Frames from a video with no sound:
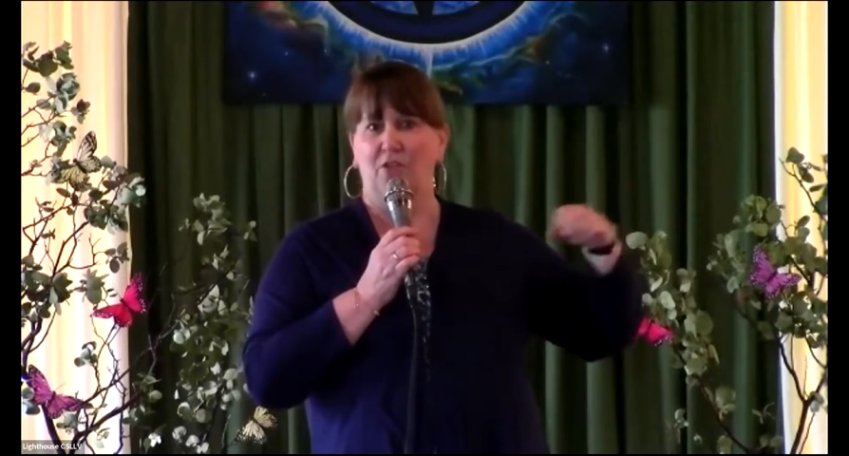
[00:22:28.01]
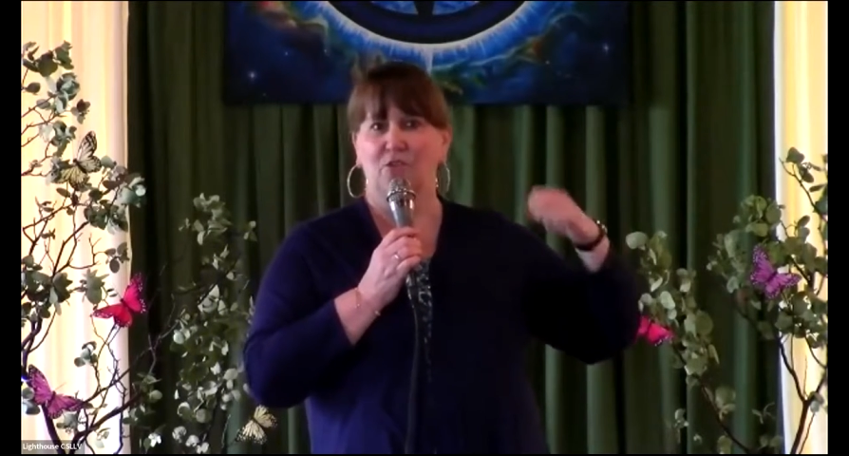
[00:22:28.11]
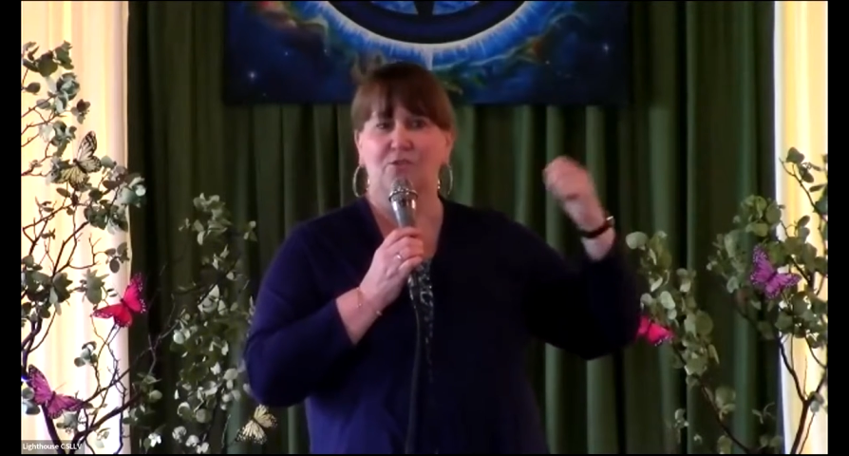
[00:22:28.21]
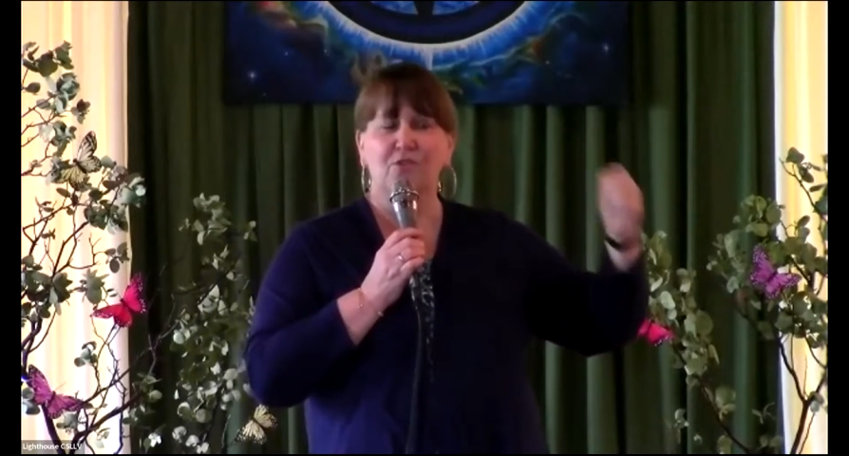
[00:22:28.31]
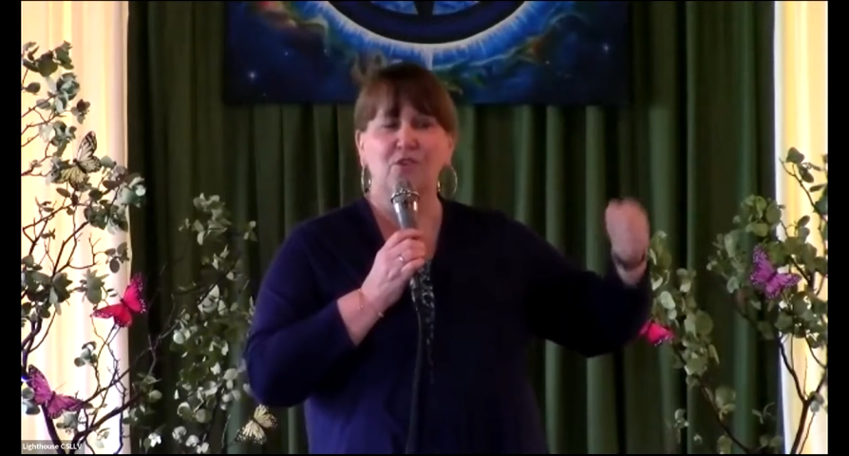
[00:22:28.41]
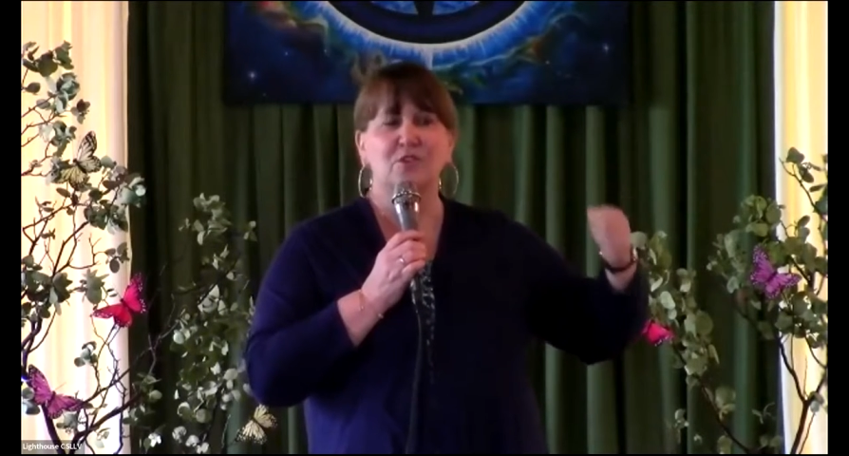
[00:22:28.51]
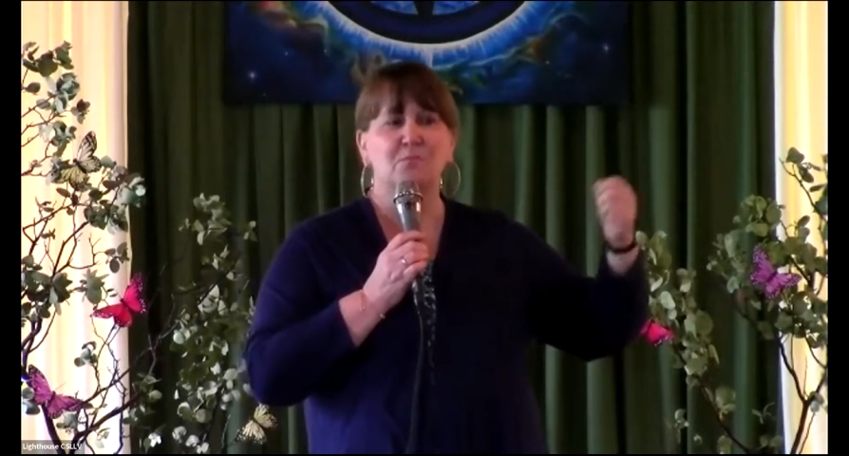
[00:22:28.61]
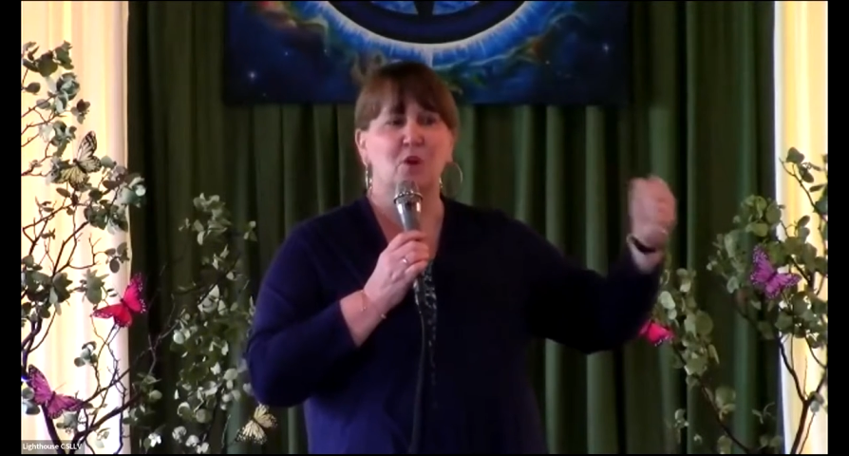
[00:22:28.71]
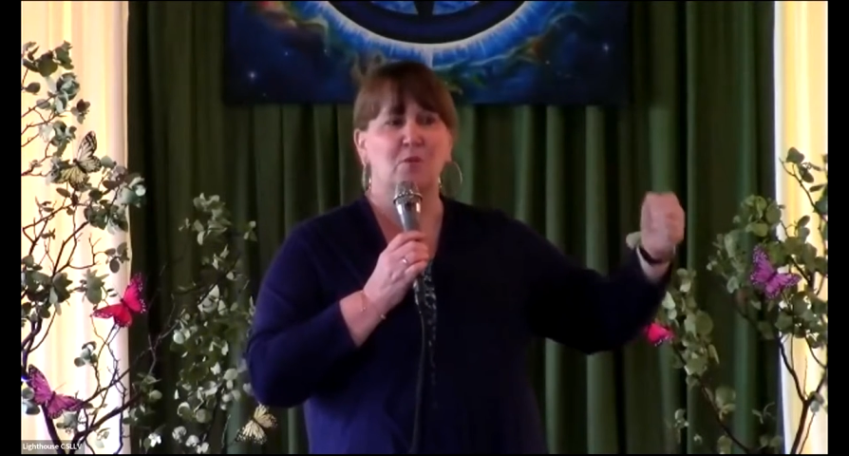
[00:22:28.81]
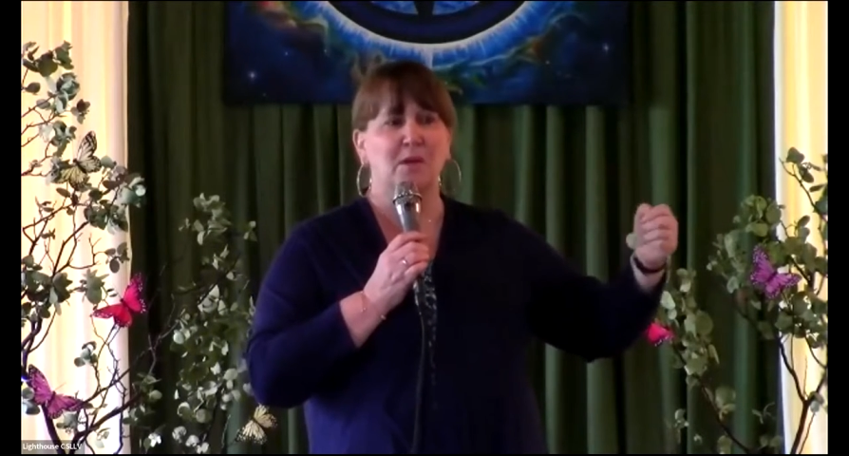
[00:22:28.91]
those first
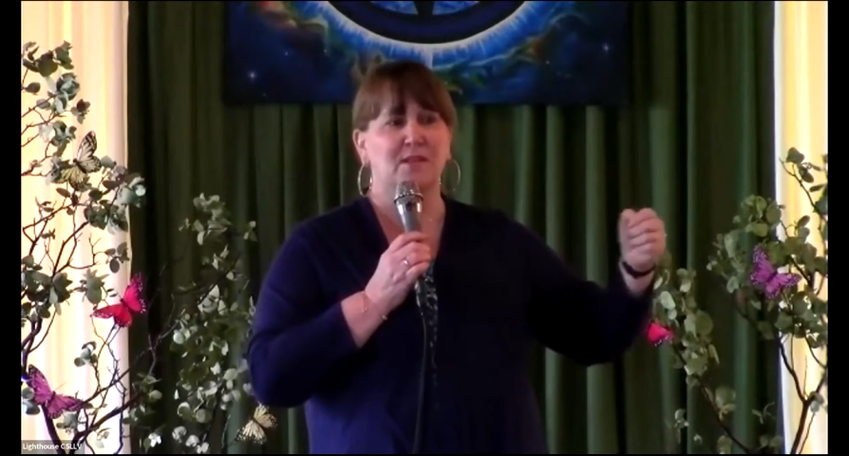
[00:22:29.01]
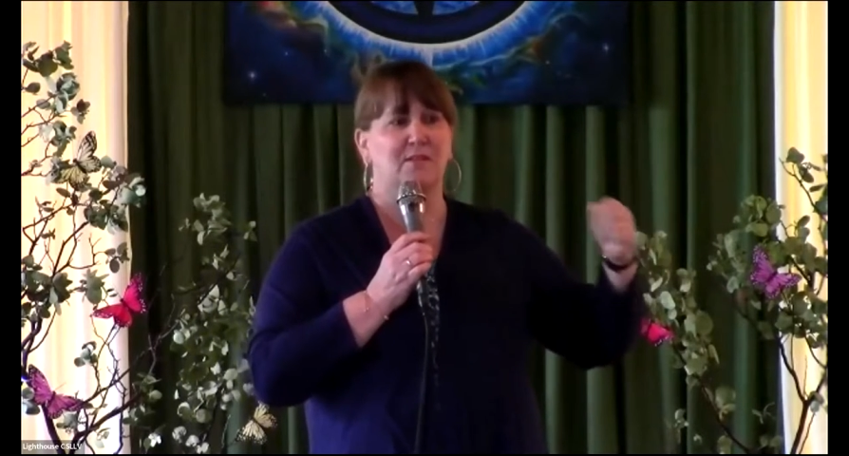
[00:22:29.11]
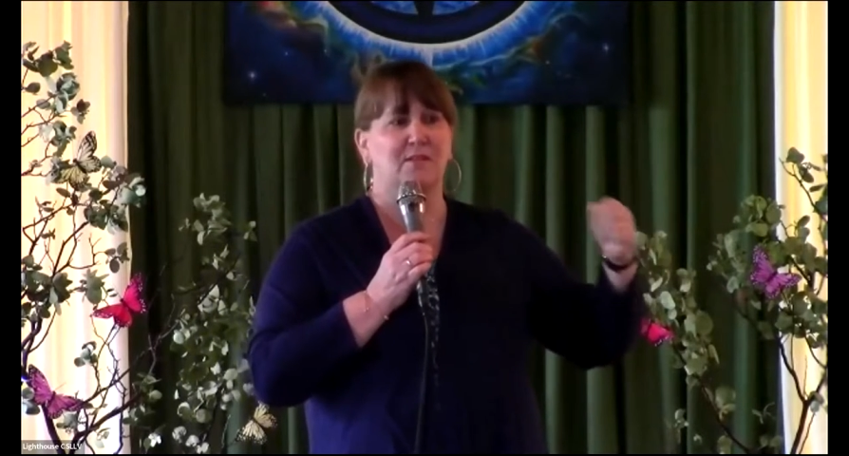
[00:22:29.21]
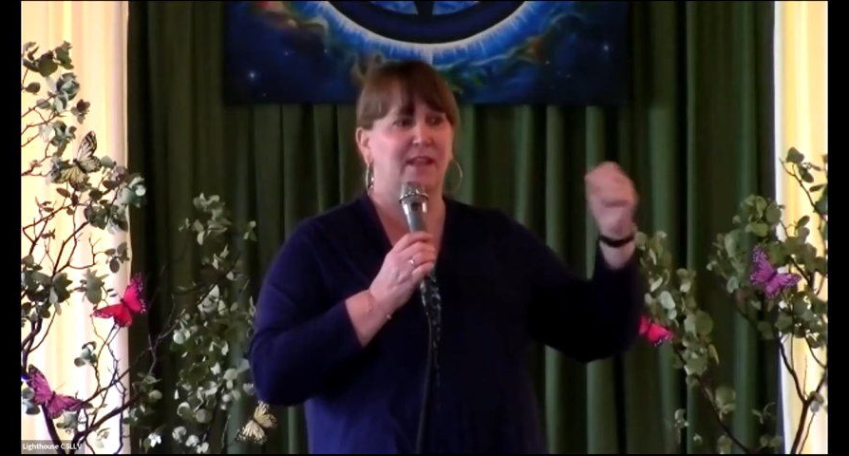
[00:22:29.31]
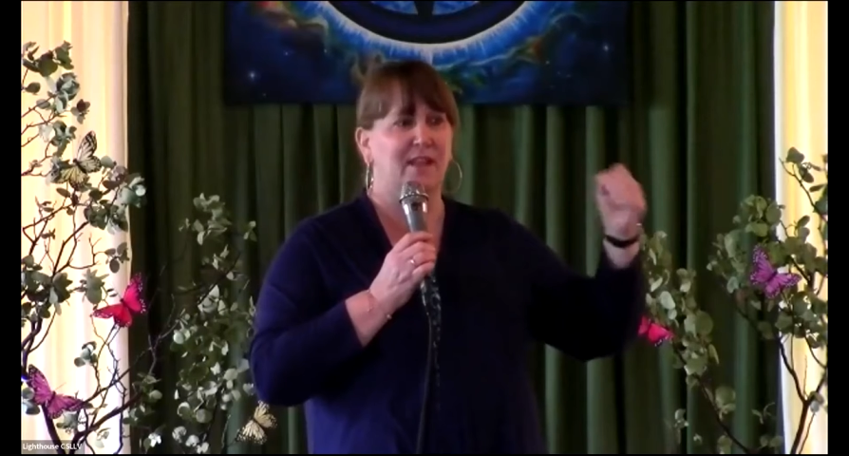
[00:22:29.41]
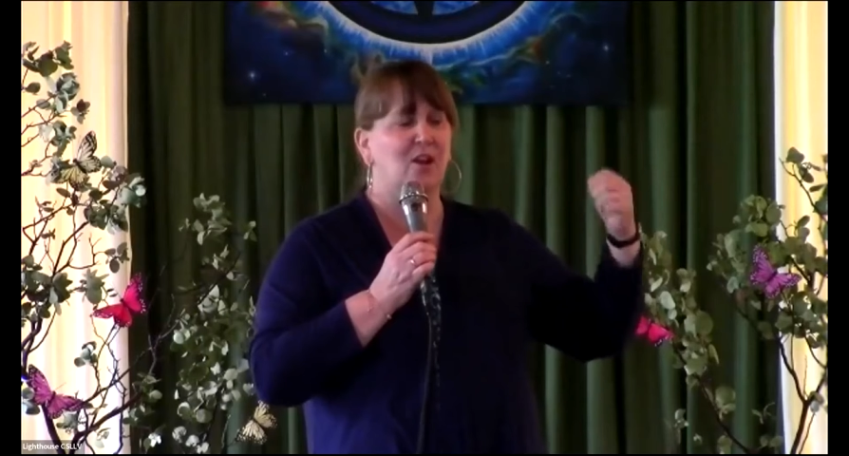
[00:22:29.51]
moments of like,